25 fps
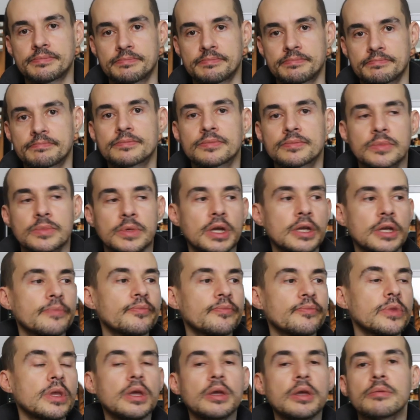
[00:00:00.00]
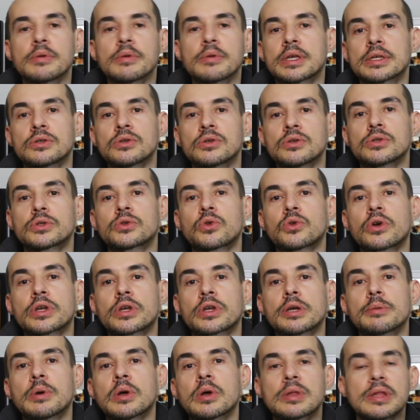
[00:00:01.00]
right? Because you're talking about
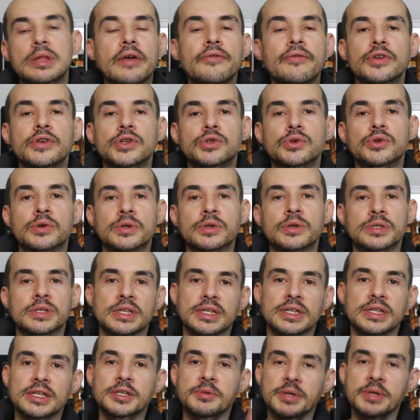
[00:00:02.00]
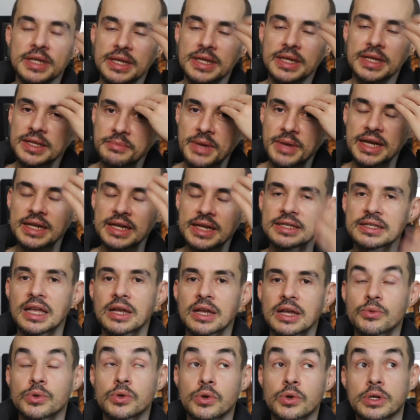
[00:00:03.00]
life insurance. In this mind is like, we're
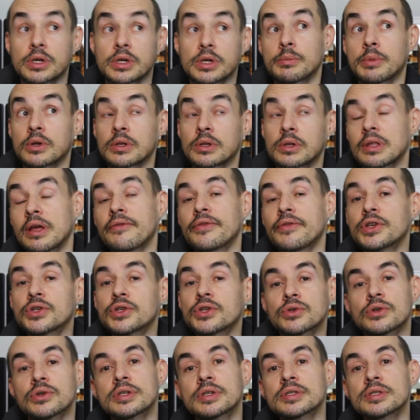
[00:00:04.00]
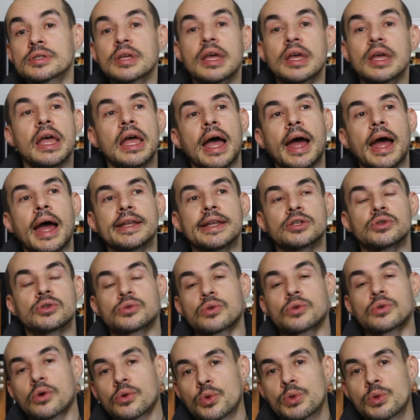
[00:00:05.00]
talking about life insurance. I need to talk with
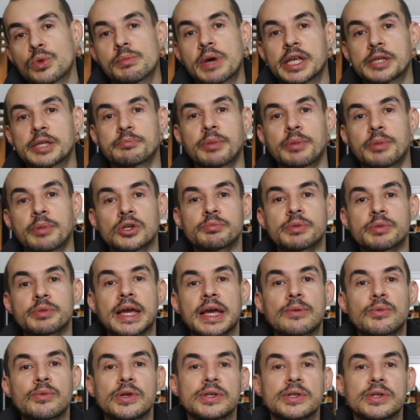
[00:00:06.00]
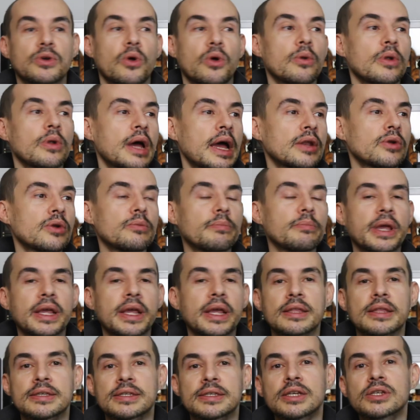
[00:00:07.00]
my spouse because I don't make a
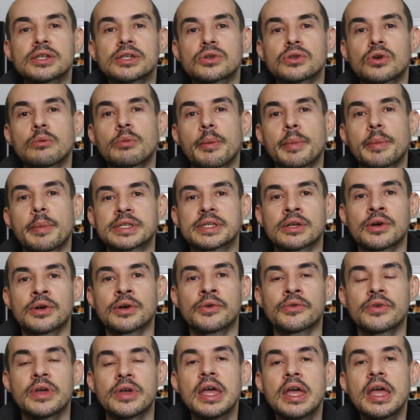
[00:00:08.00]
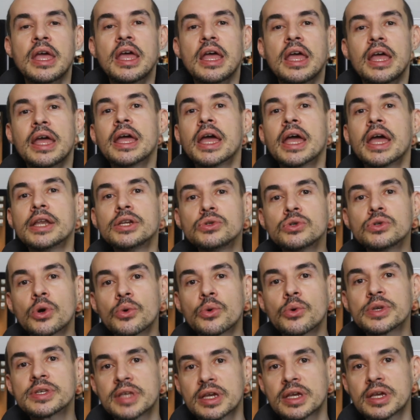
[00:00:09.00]
decision all by myself. And you know
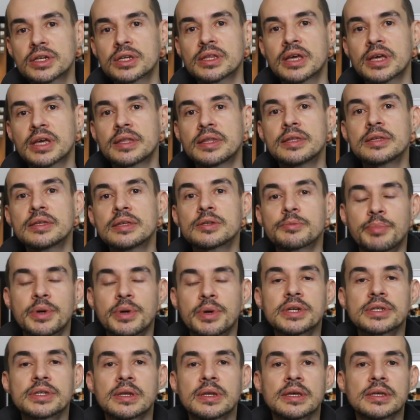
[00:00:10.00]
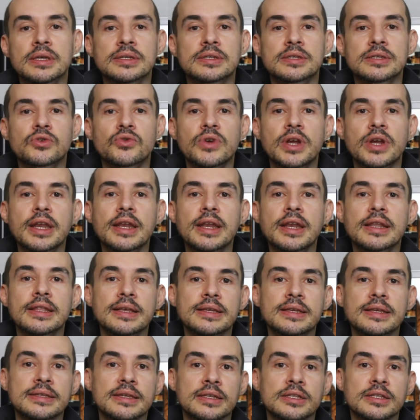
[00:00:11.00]
essentially that this person is creating distance
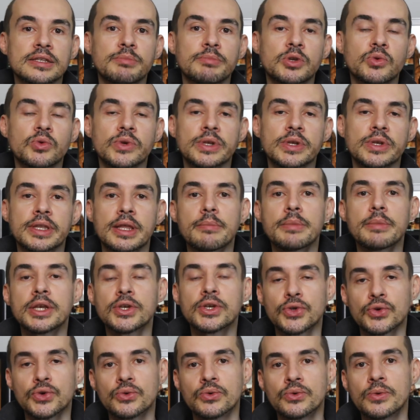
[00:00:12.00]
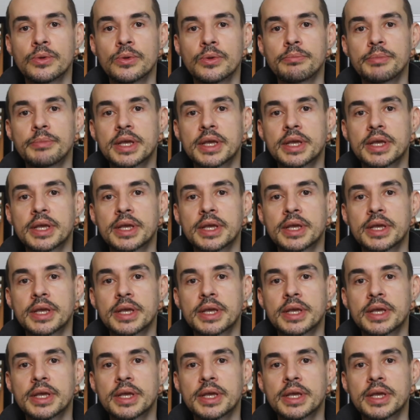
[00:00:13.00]
between them and you, because